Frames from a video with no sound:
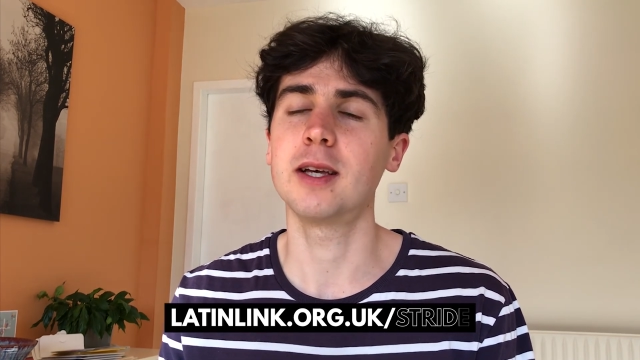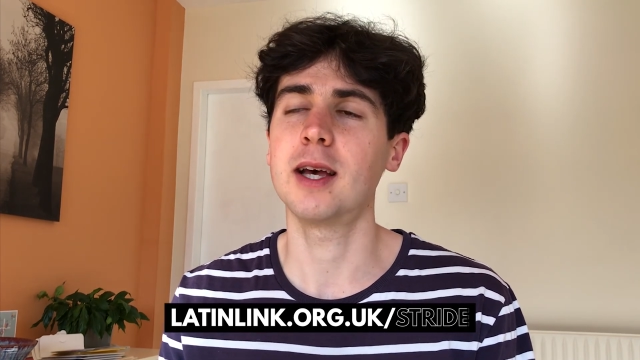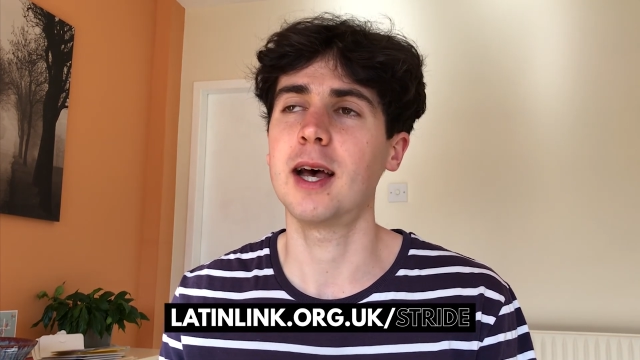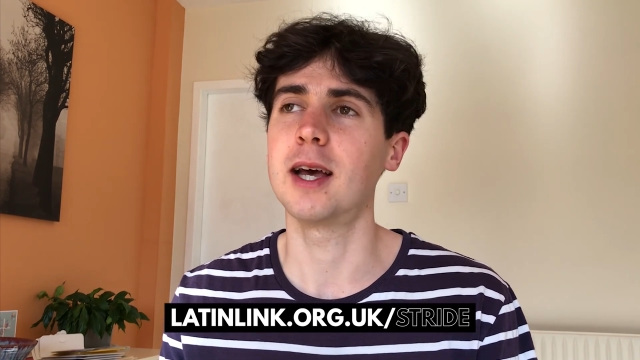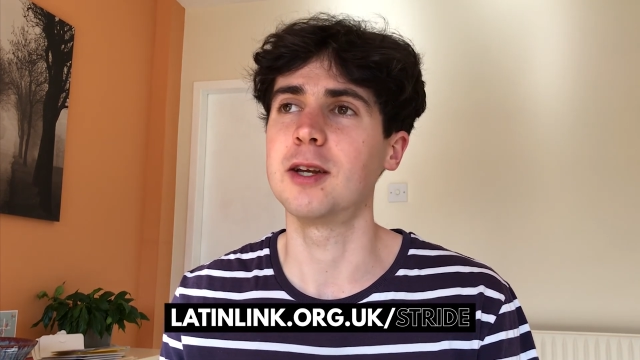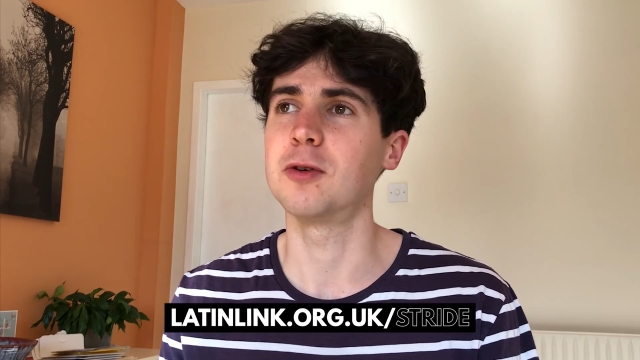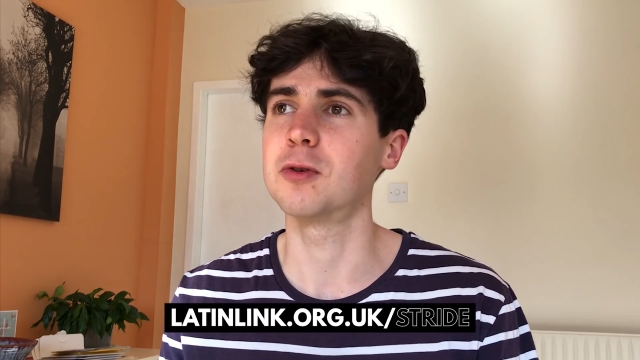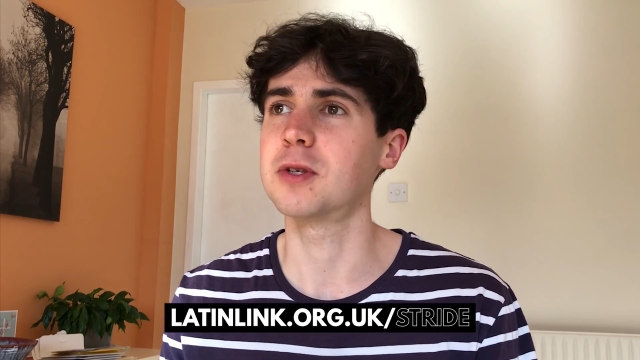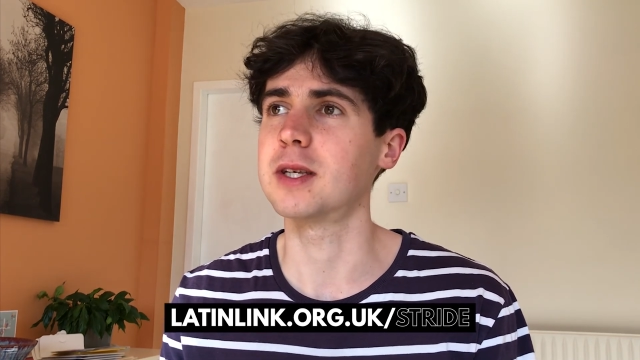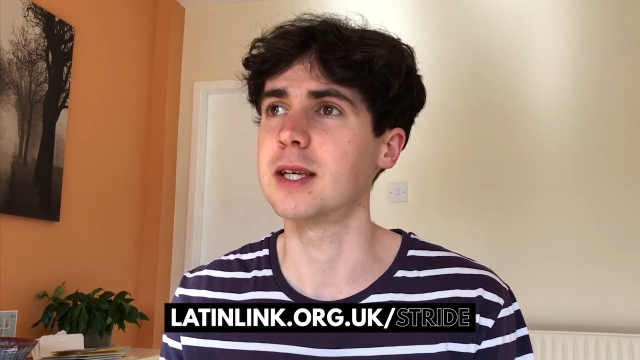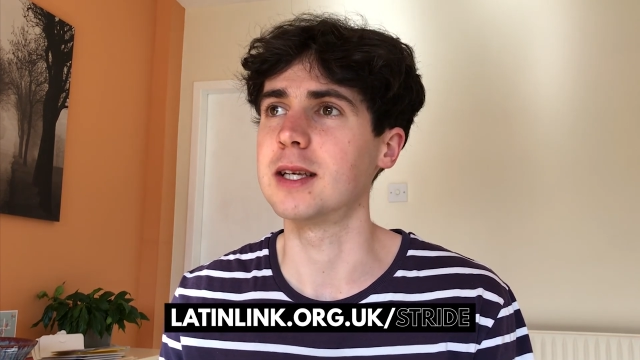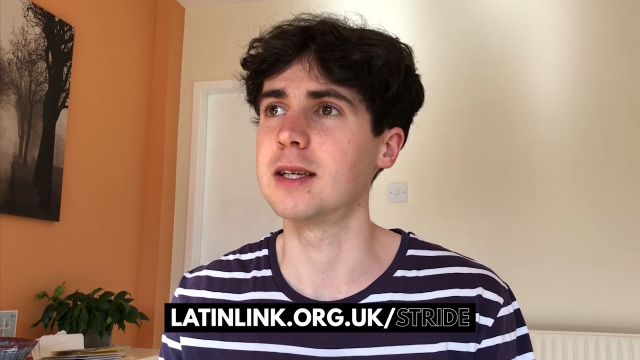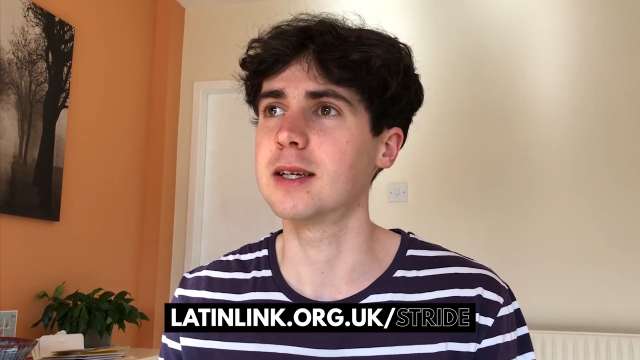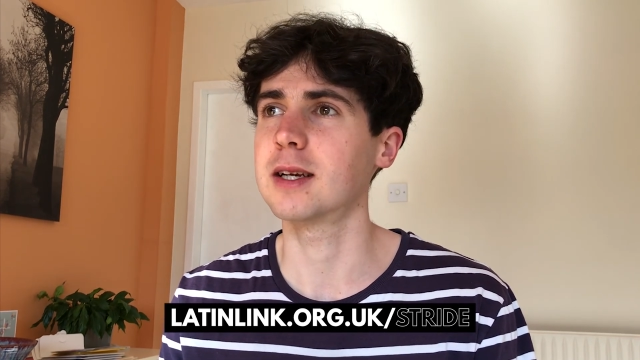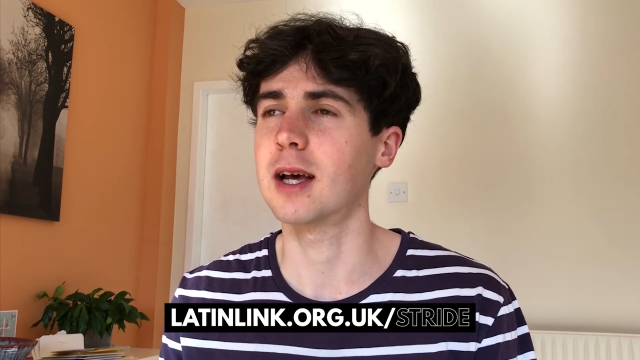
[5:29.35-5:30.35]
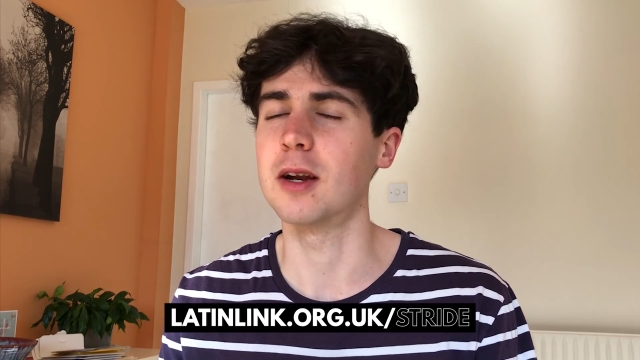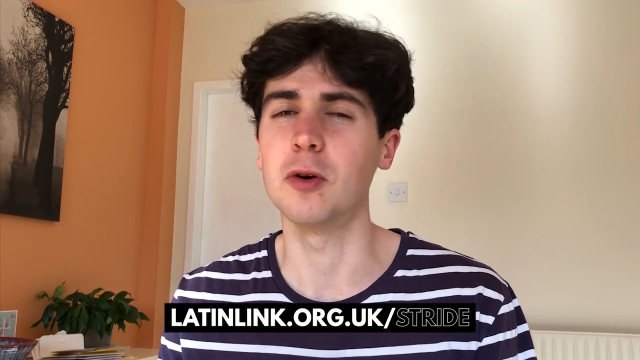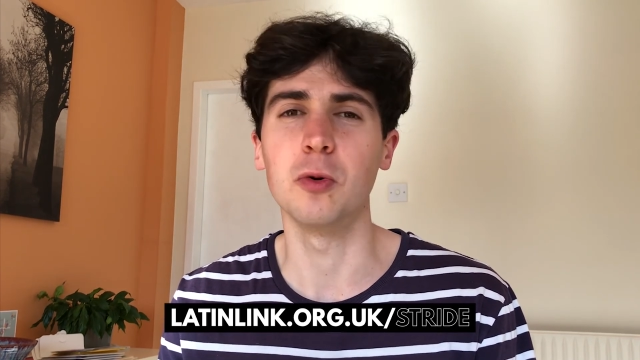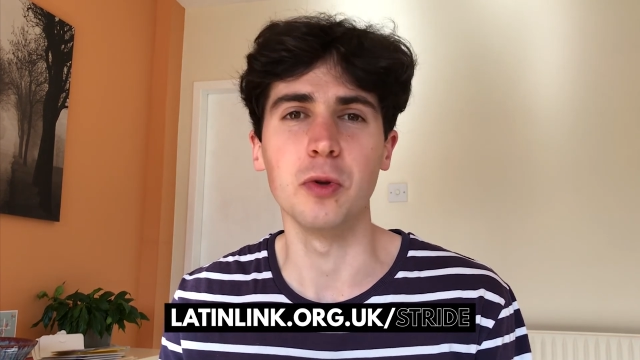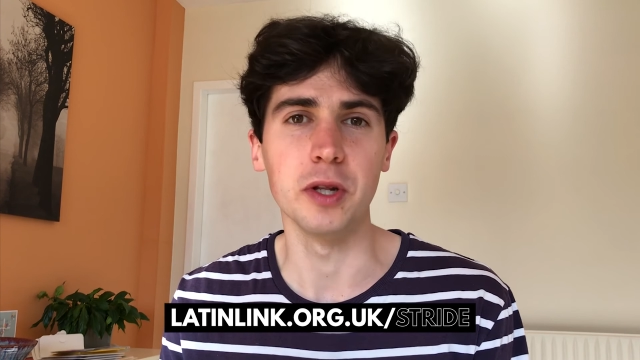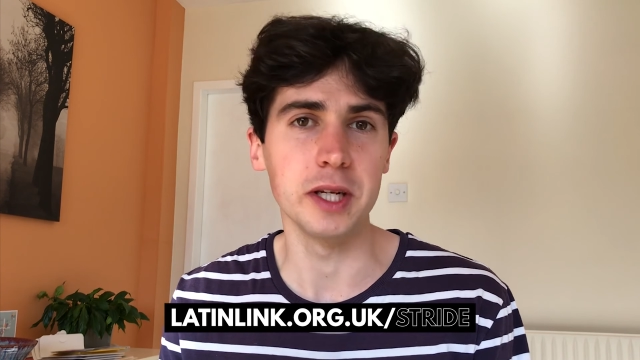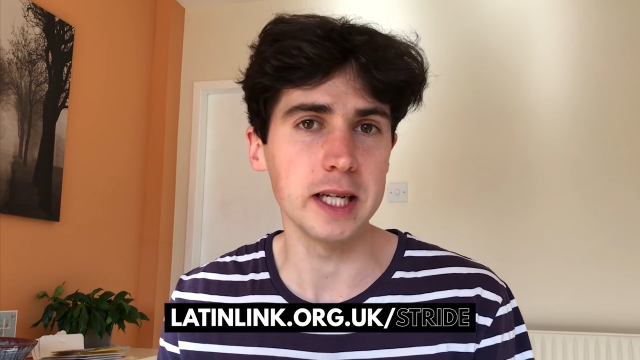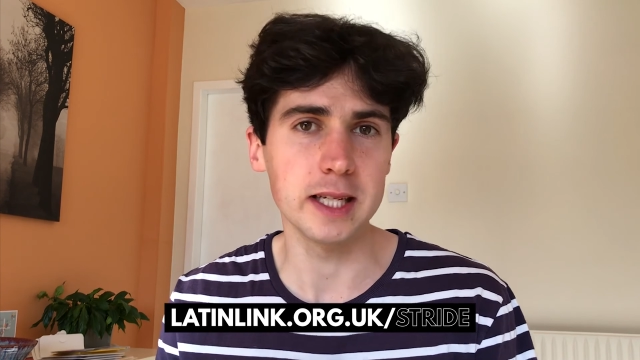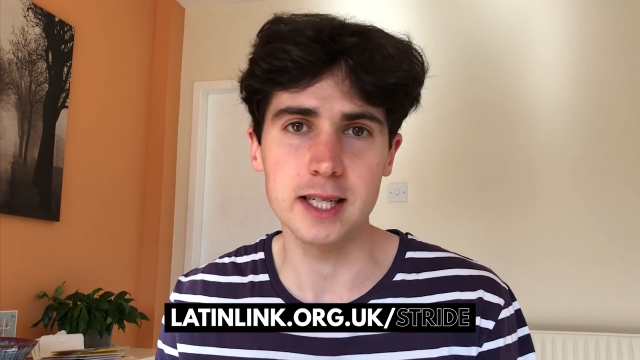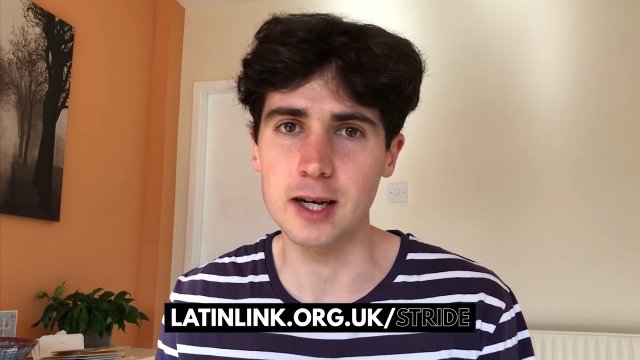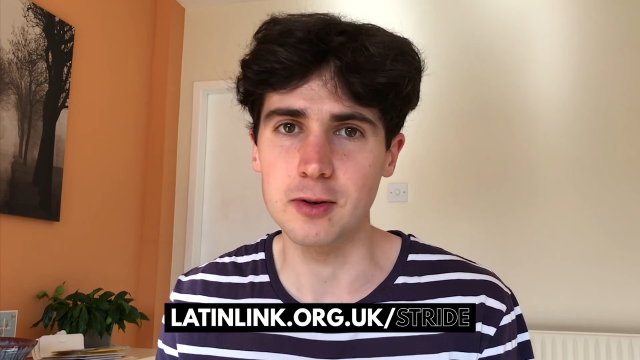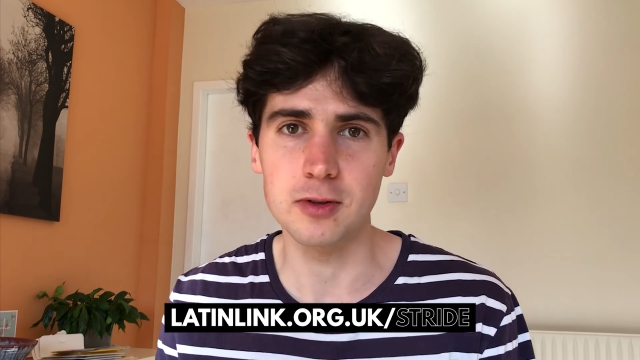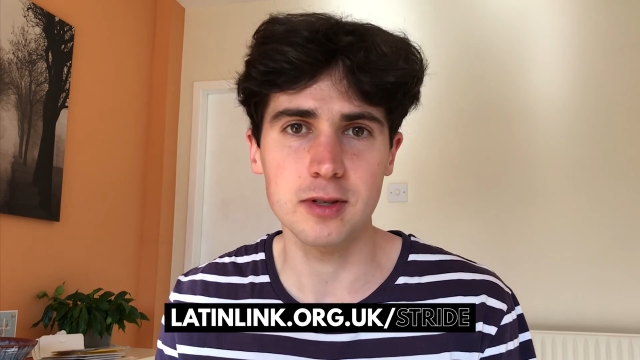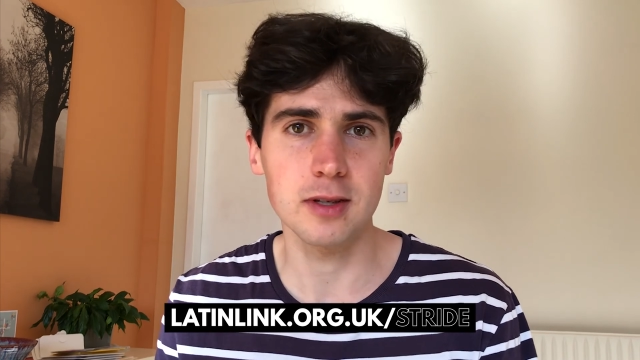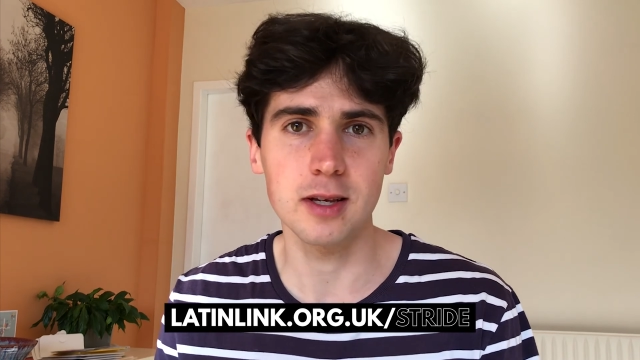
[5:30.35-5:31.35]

and you'll see kind of all the details